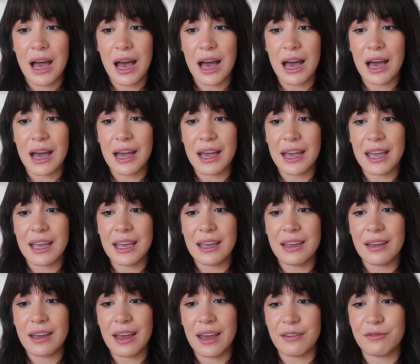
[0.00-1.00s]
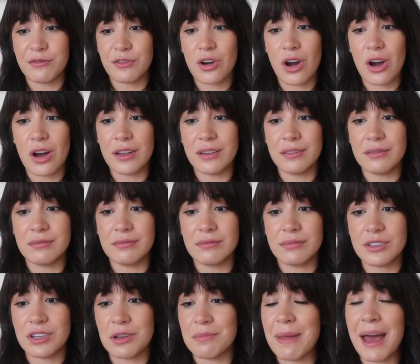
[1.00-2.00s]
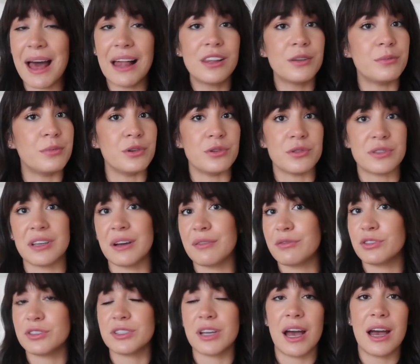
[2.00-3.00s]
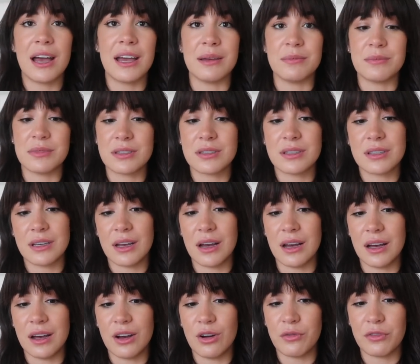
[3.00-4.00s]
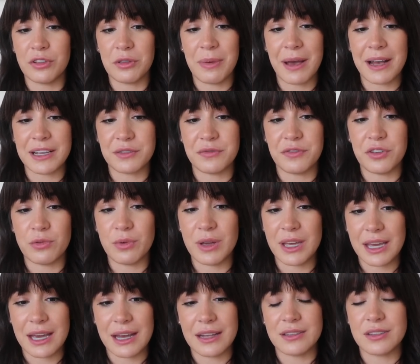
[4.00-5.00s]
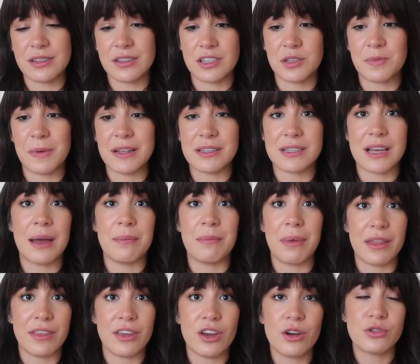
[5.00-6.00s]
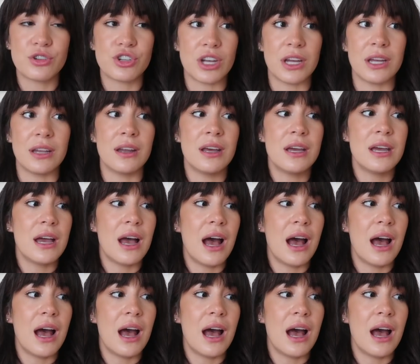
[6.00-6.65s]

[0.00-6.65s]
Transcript: I have gone to Malibu several times over the past few weekends to spend time by ocean.